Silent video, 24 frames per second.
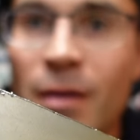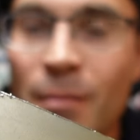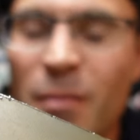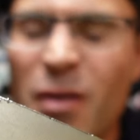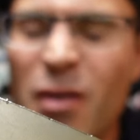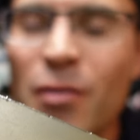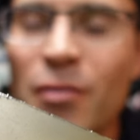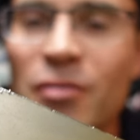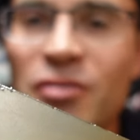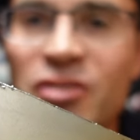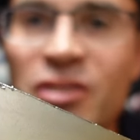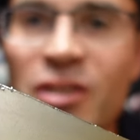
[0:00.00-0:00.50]
but
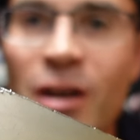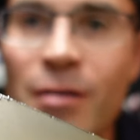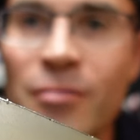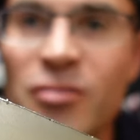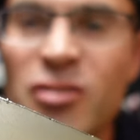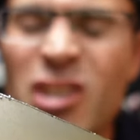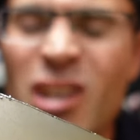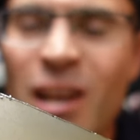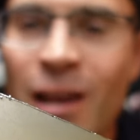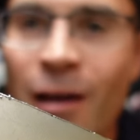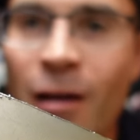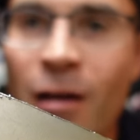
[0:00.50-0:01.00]
not so
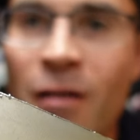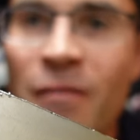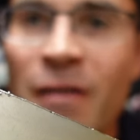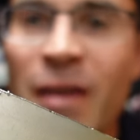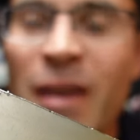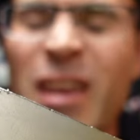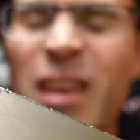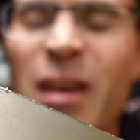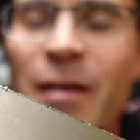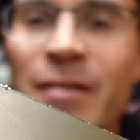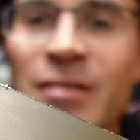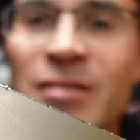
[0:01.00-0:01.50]
slow that
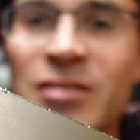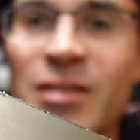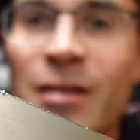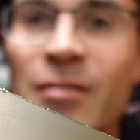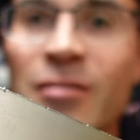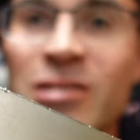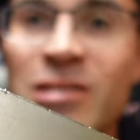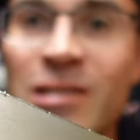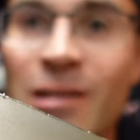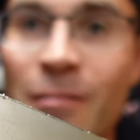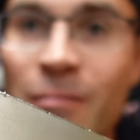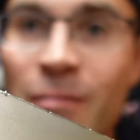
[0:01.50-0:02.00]
you're going so
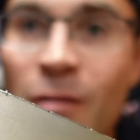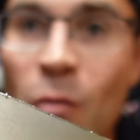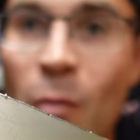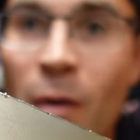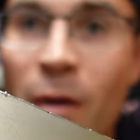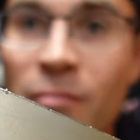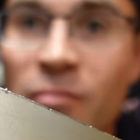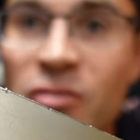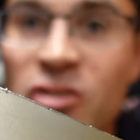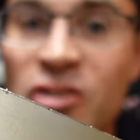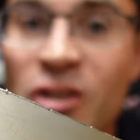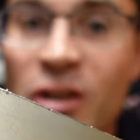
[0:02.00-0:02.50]
slow your
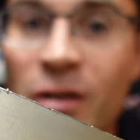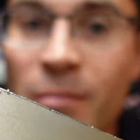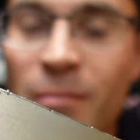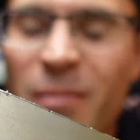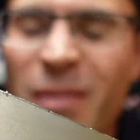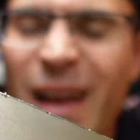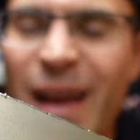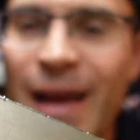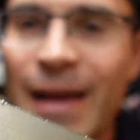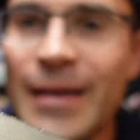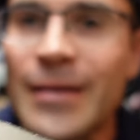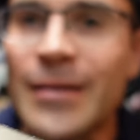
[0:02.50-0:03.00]
welds turn
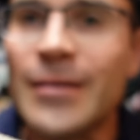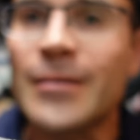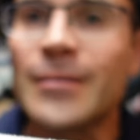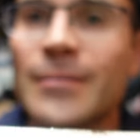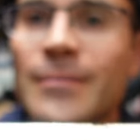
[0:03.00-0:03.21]
black.